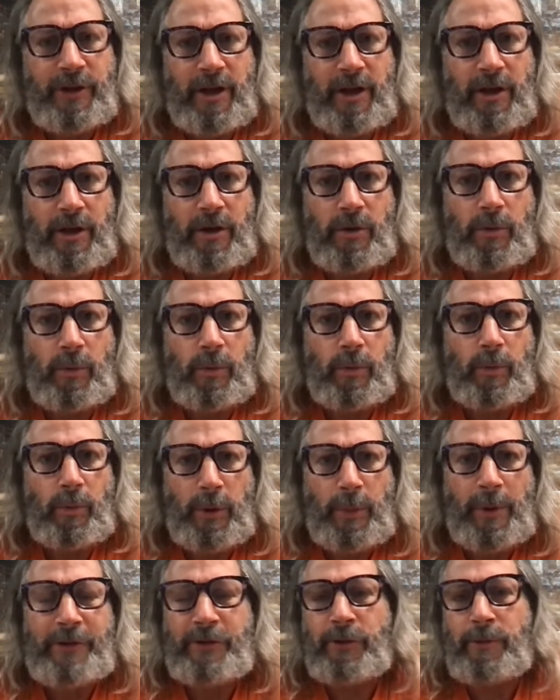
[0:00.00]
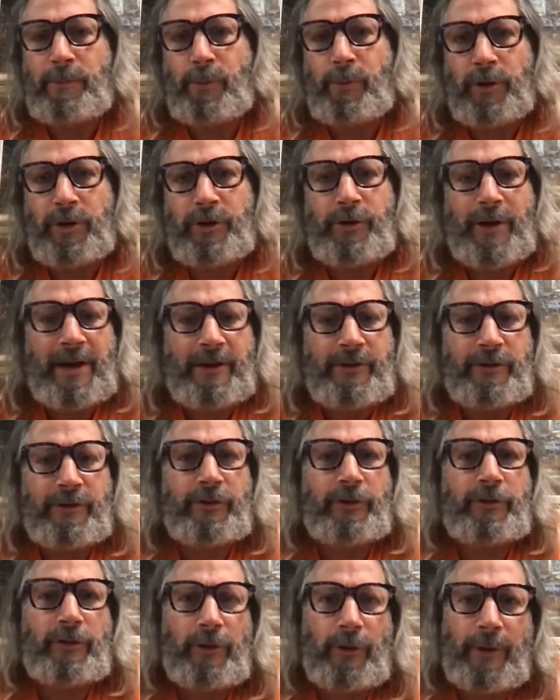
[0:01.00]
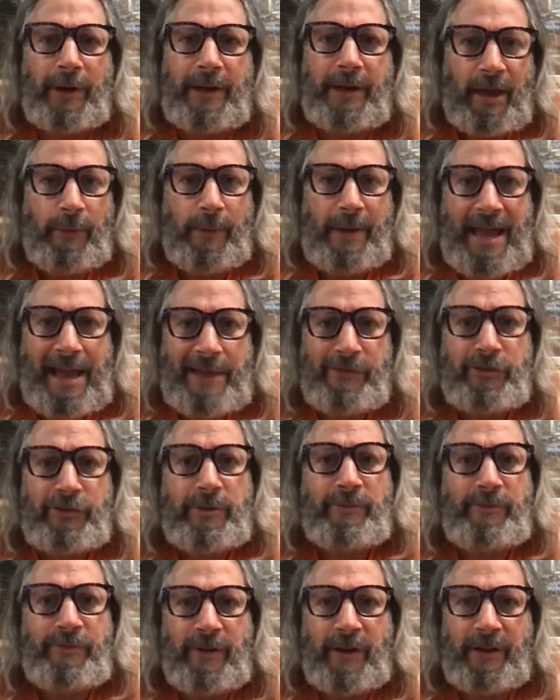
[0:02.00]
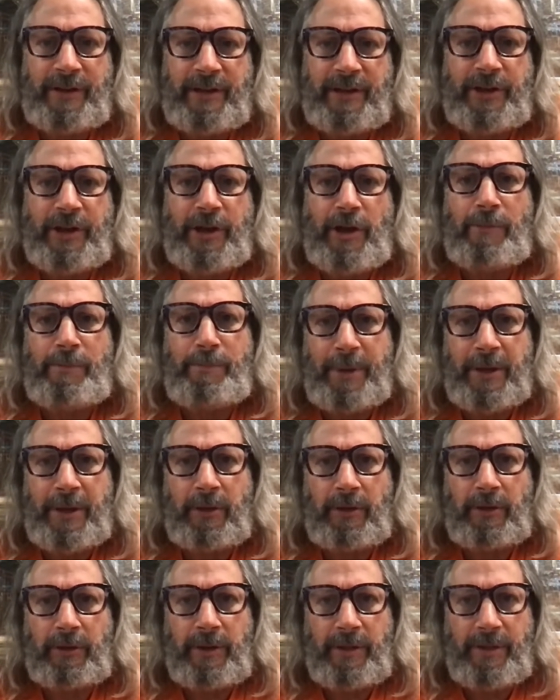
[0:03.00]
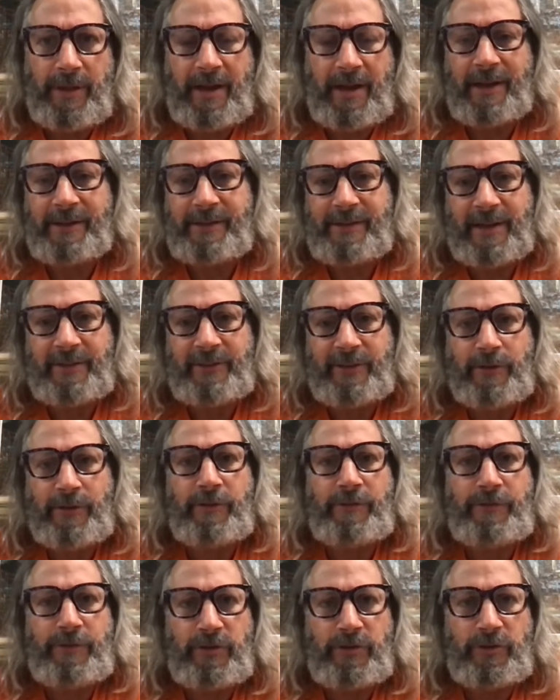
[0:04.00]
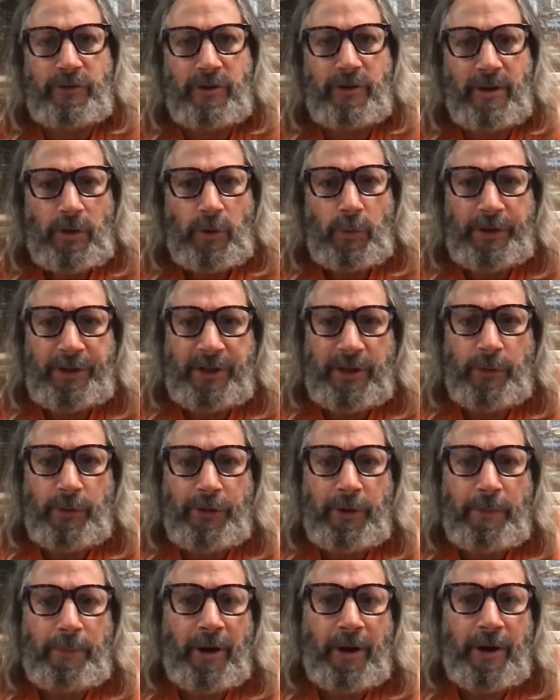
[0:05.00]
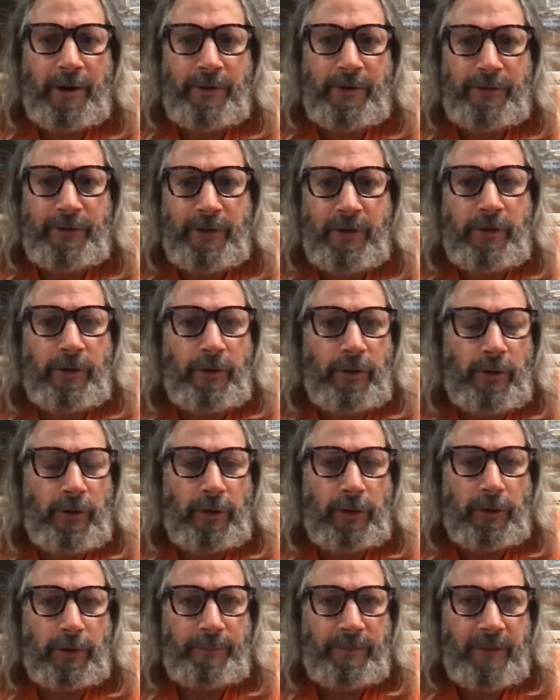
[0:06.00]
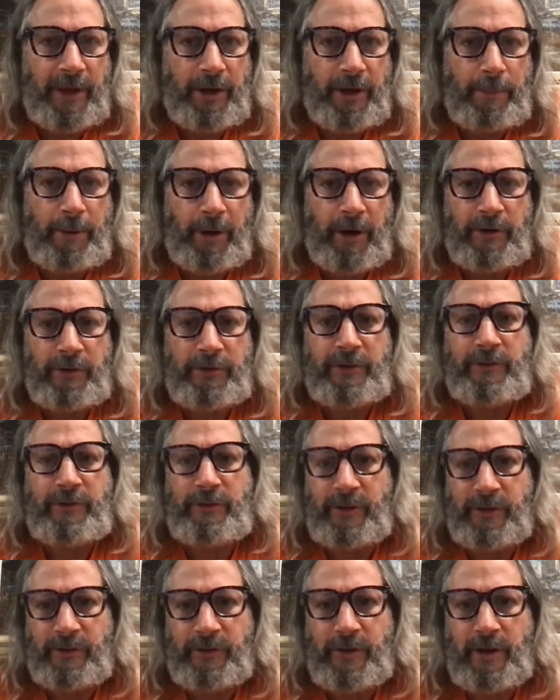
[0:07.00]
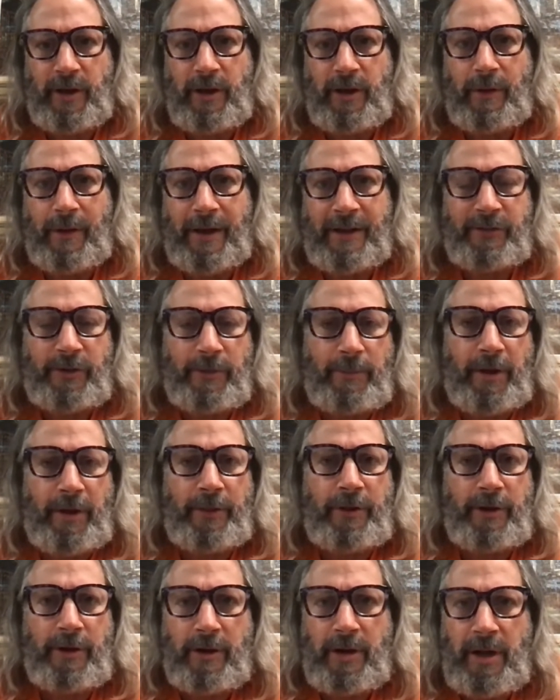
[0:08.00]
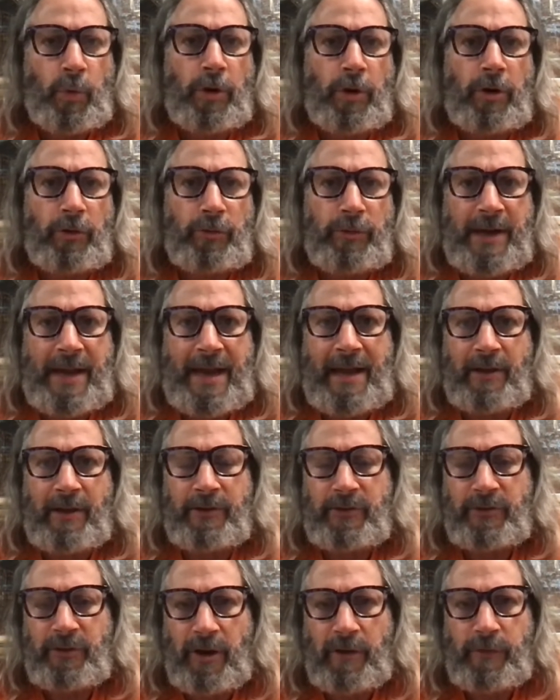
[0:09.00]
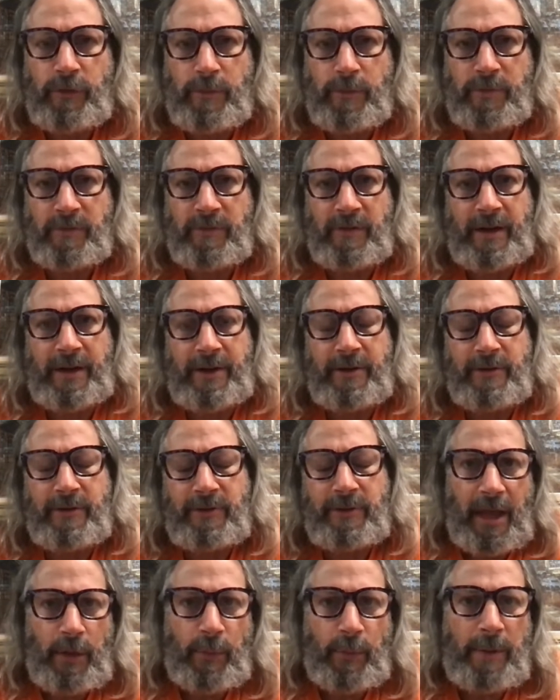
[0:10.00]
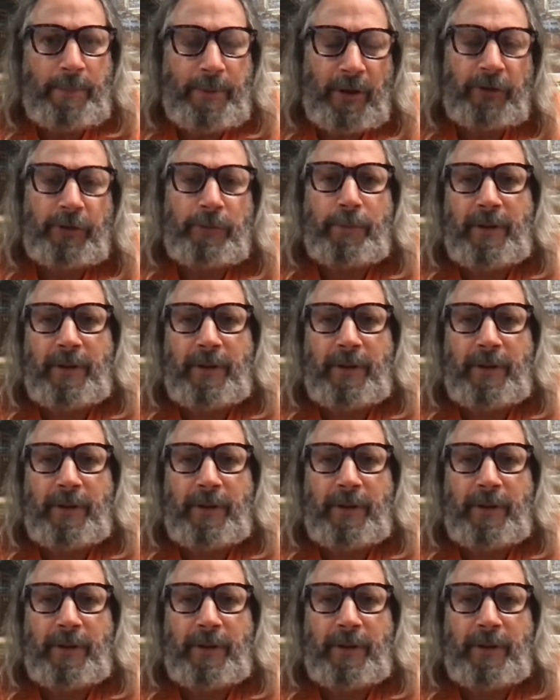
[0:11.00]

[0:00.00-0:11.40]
ago, we went to the board of directors of Deloitte and we asked for some funding to go build the contact center of the future. We did it with our partners at Google and our partners at Cisco and some other world-renowned software providers, and we built a